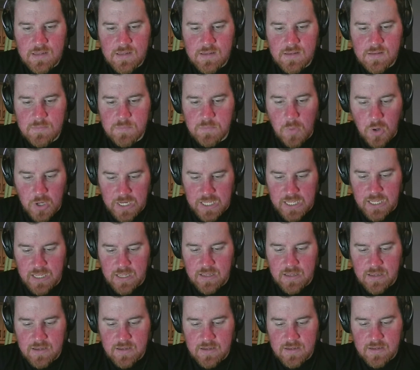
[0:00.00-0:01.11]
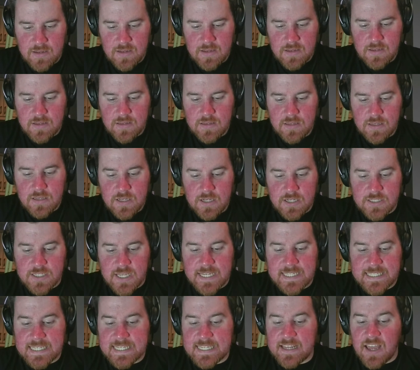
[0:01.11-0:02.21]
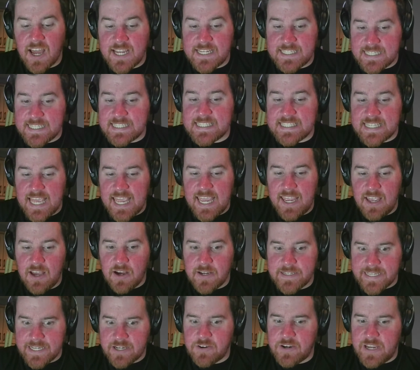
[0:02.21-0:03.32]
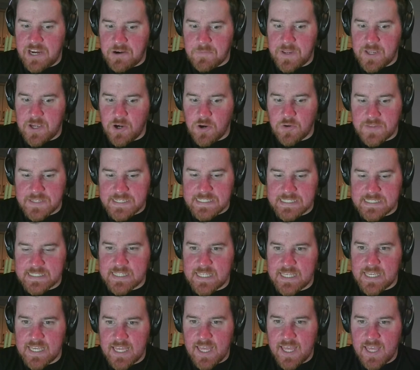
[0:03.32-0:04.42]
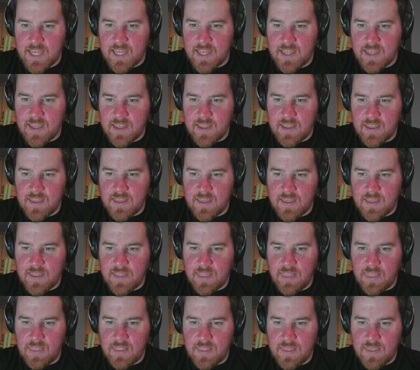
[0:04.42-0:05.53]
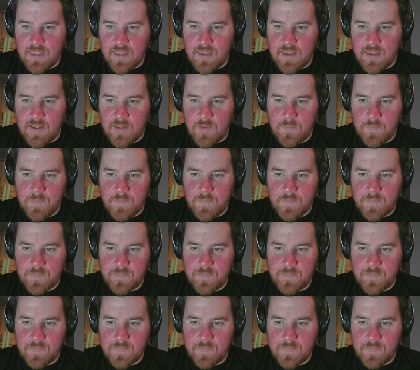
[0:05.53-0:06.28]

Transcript: money? Because I did say I was like, oh, here we go. This is the um